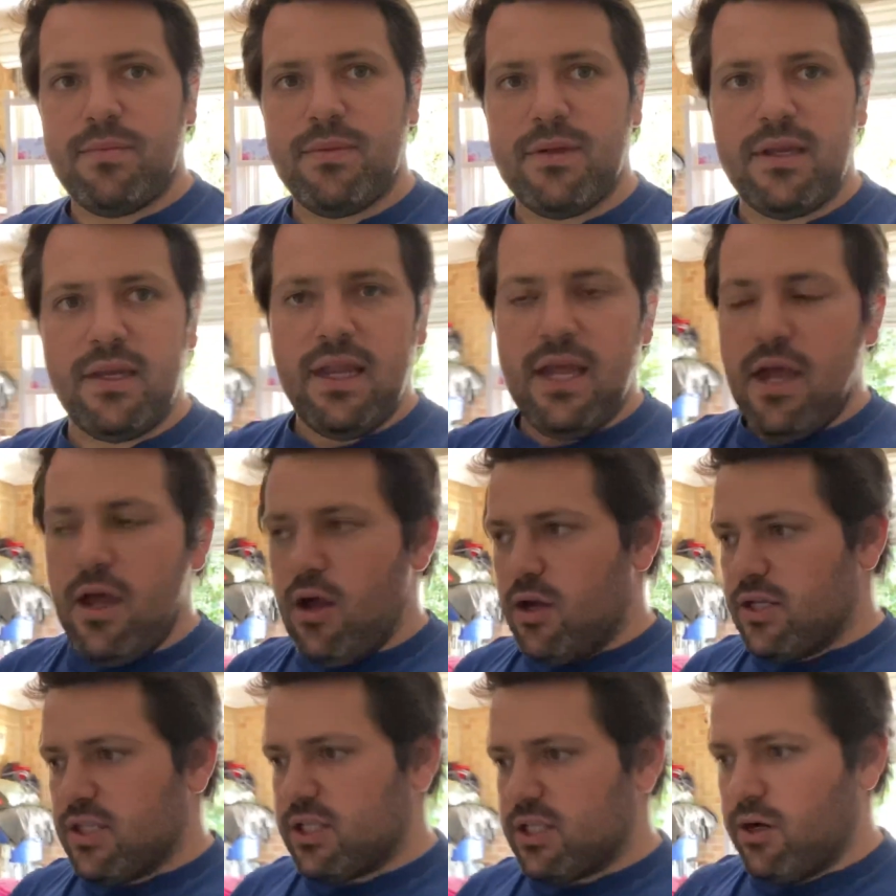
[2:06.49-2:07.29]
But
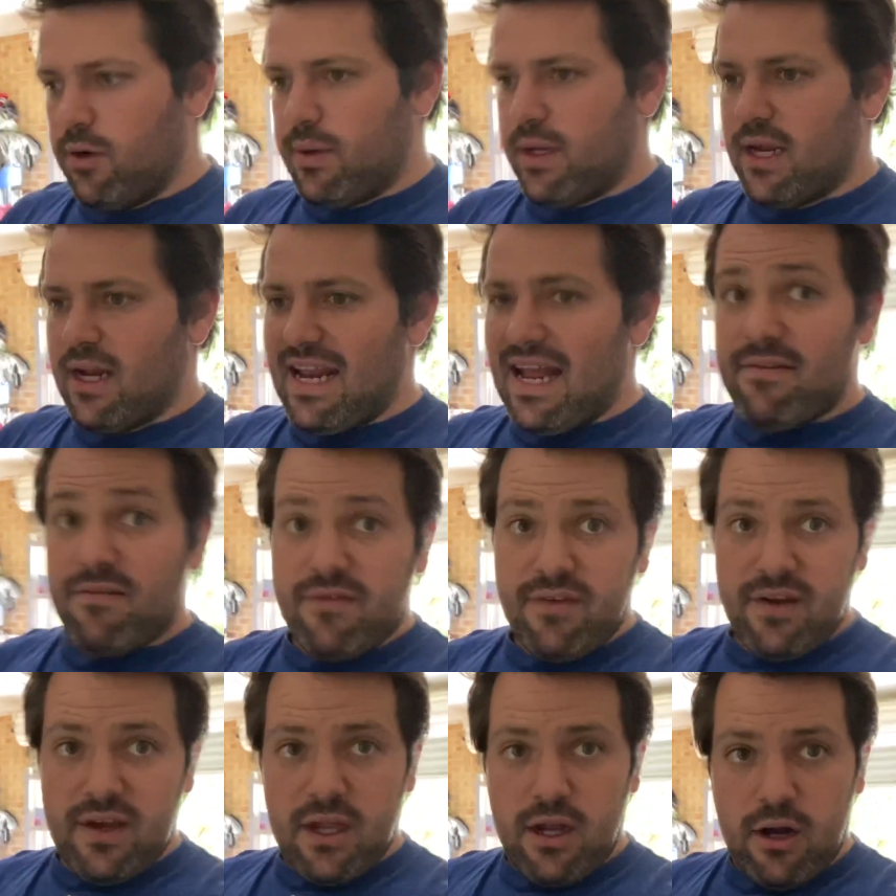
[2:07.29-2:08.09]
so we're going to have
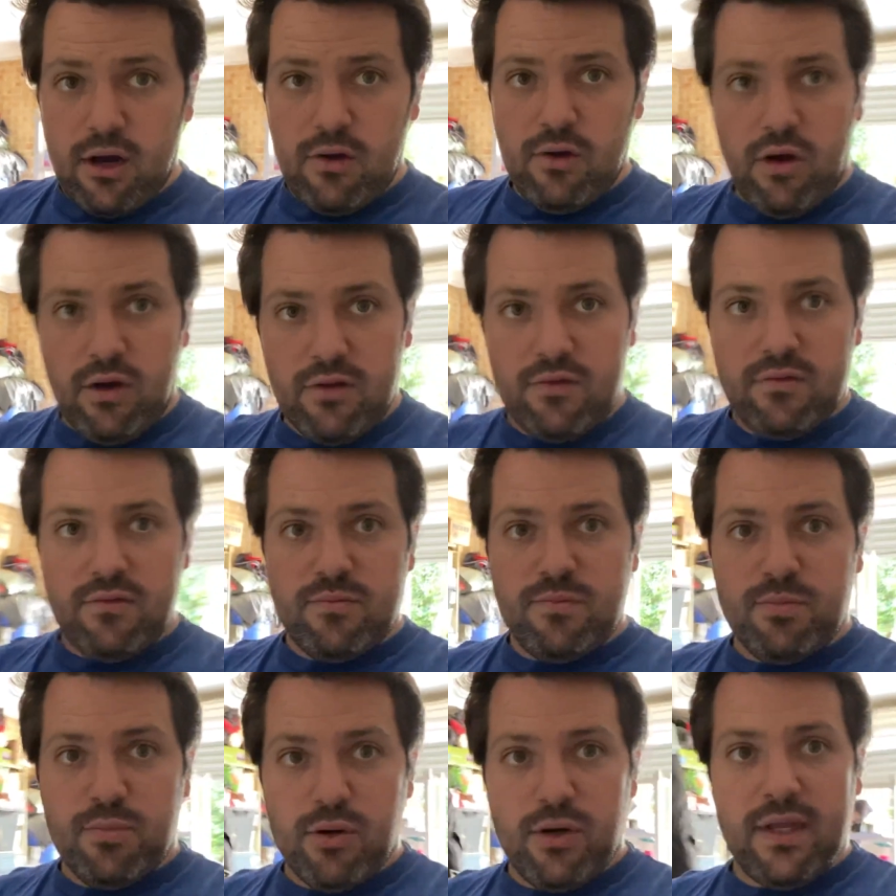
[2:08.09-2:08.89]
video on
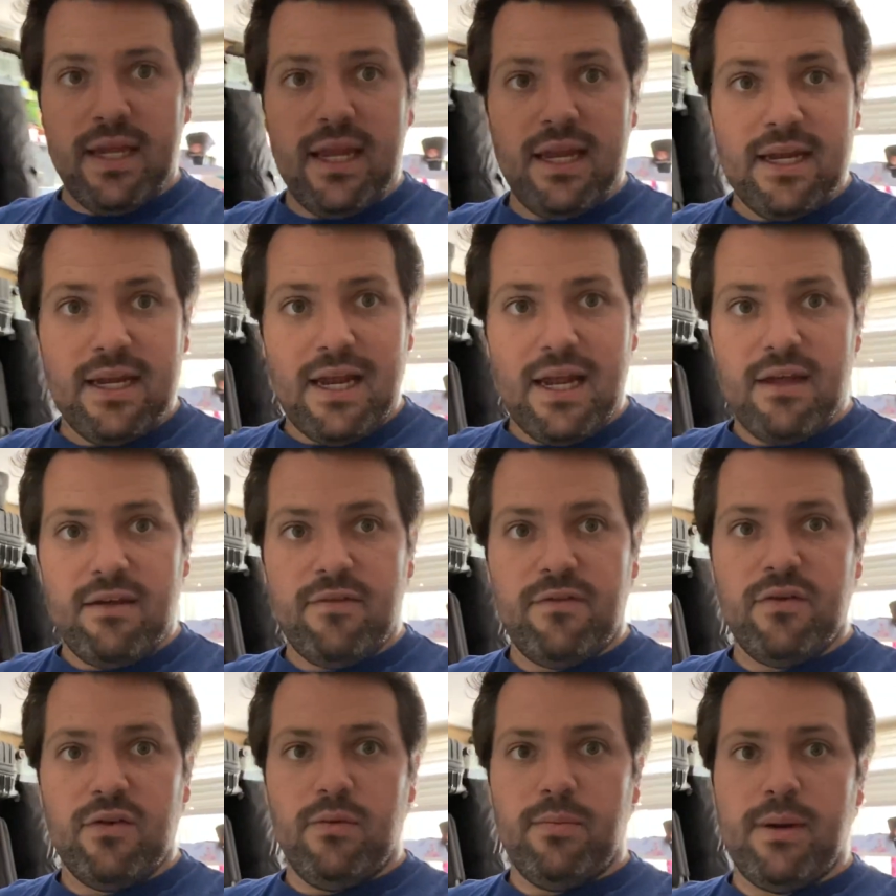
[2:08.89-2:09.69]
putting in a
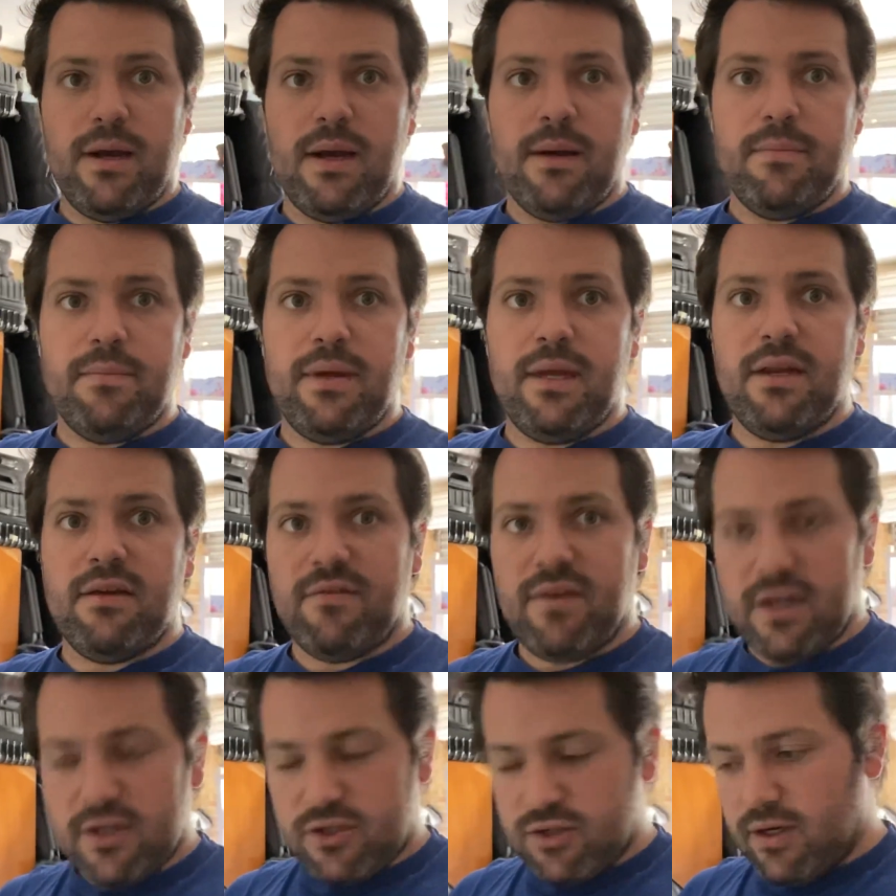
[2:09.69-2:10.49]
fuel pump in a
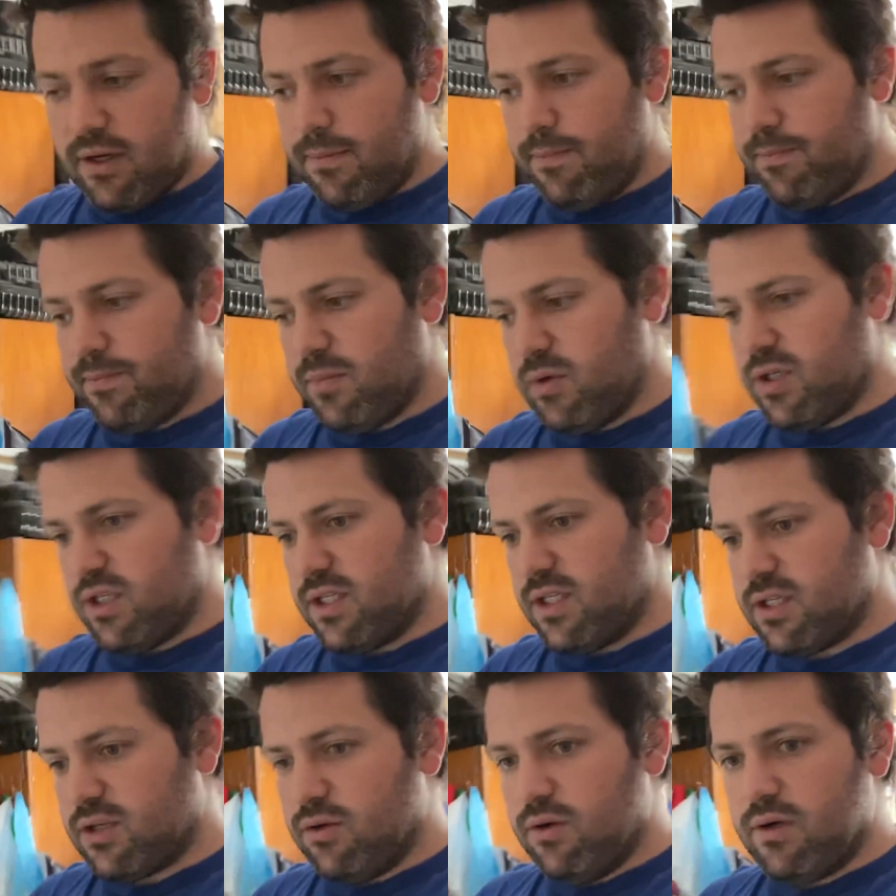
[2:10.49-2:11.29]
Vectra, which
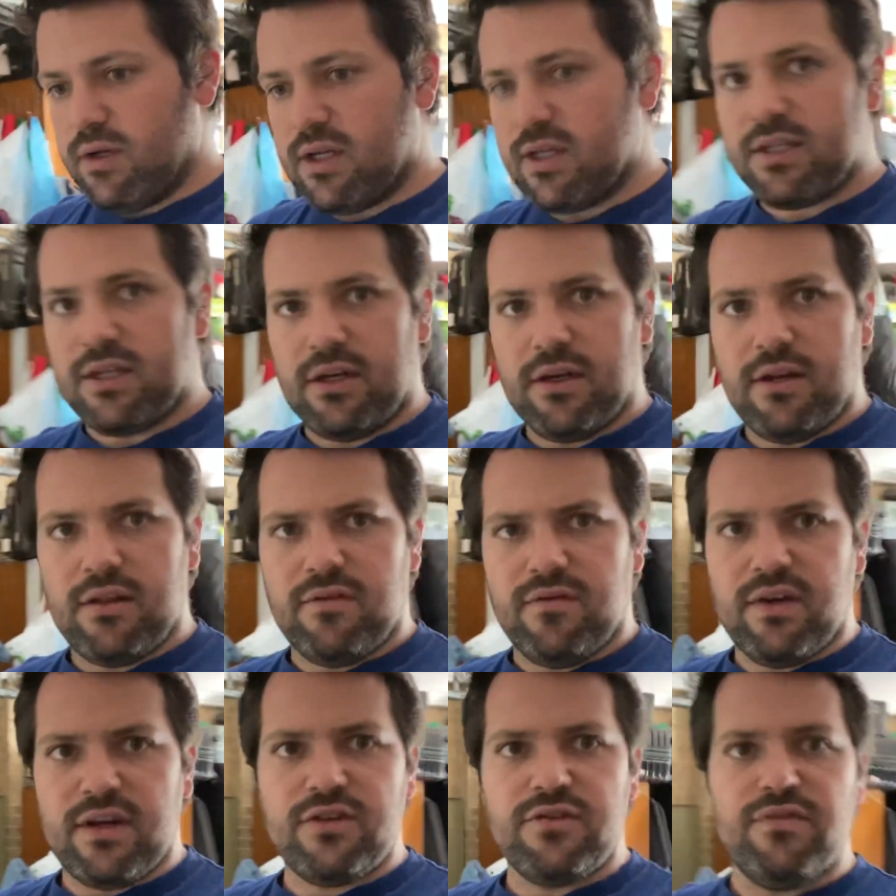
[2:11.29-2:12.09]
is good because I know the
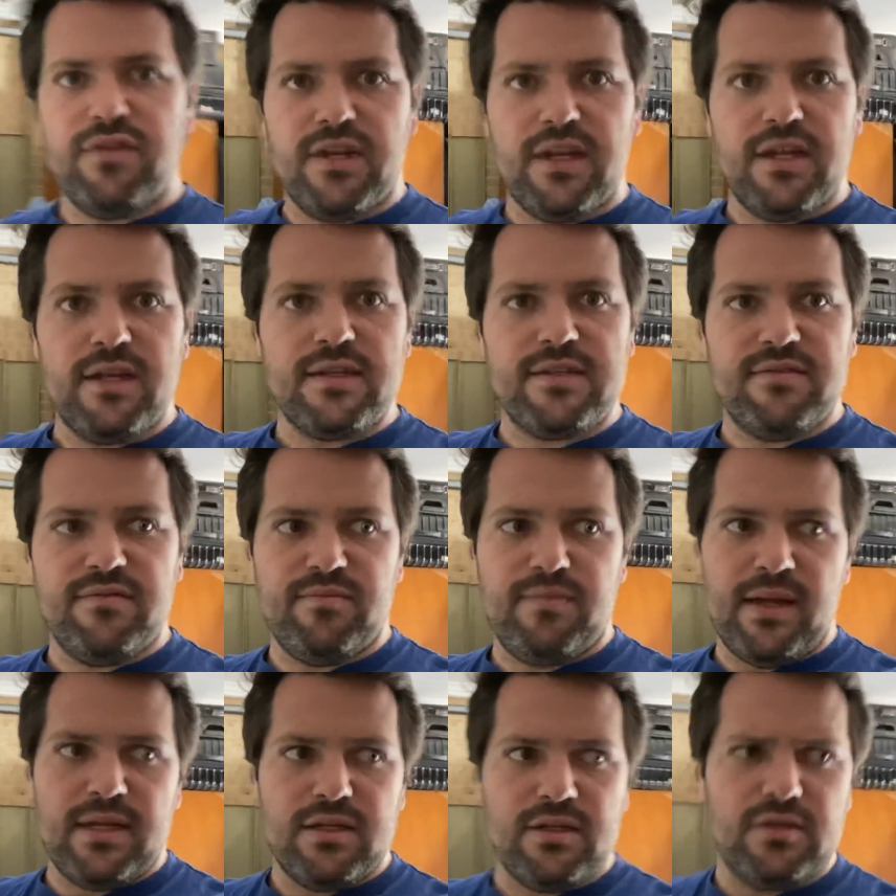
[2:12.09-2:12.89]
Vectra videos have
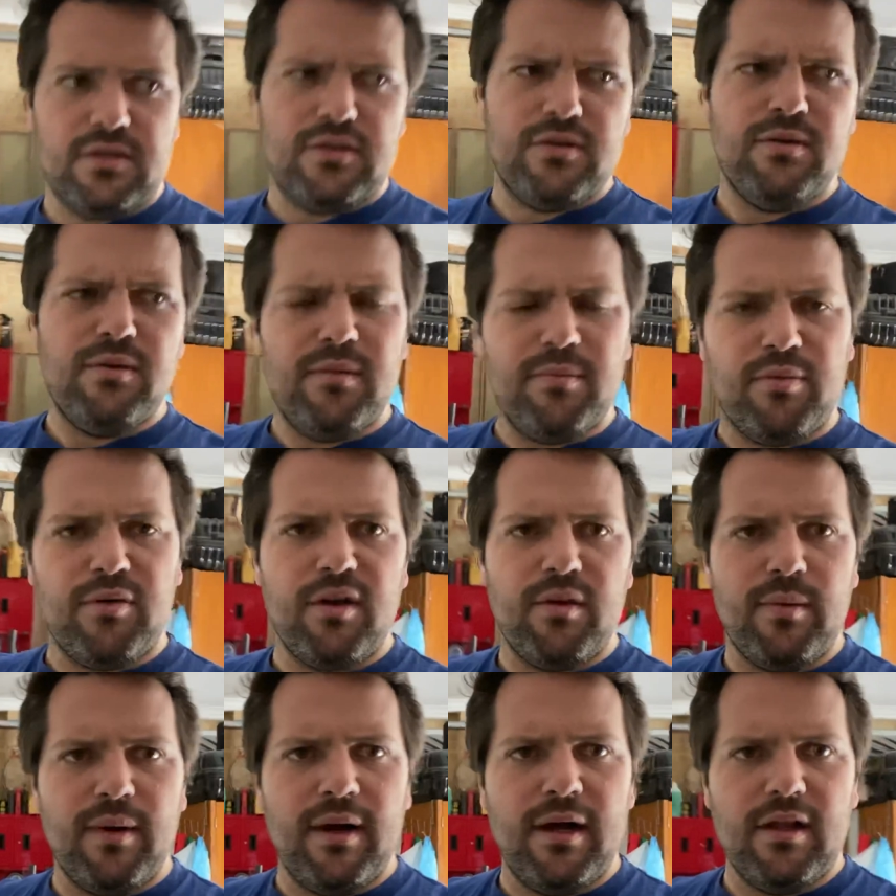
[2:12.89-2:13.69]
been doing
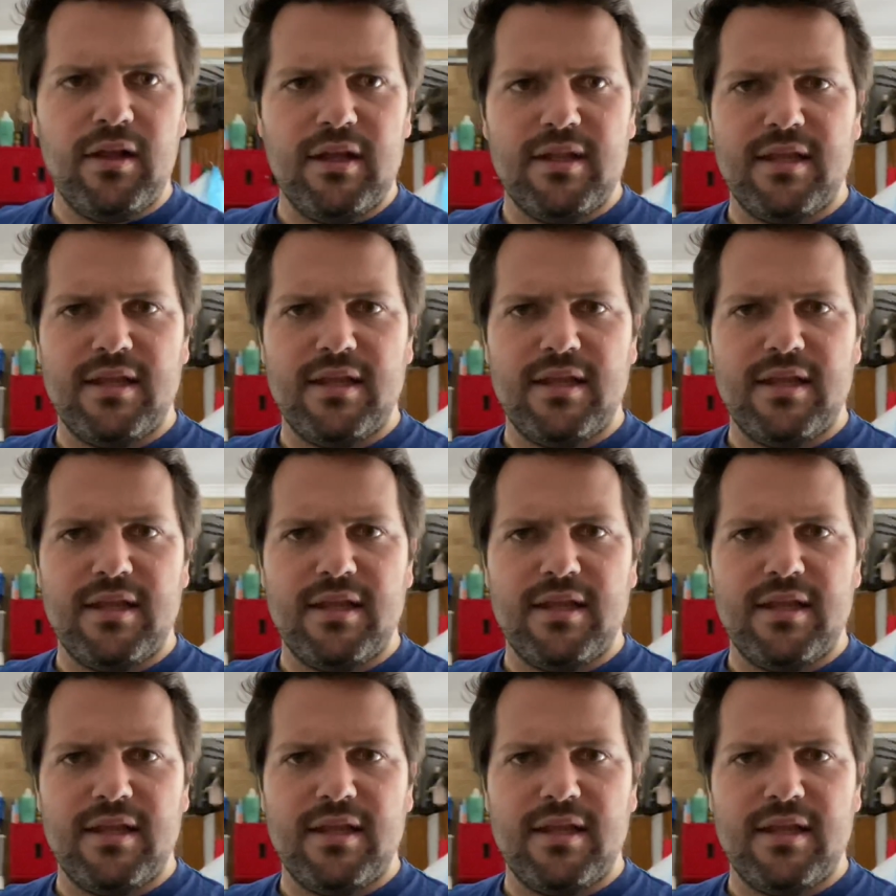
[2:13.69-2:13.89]
pretty well.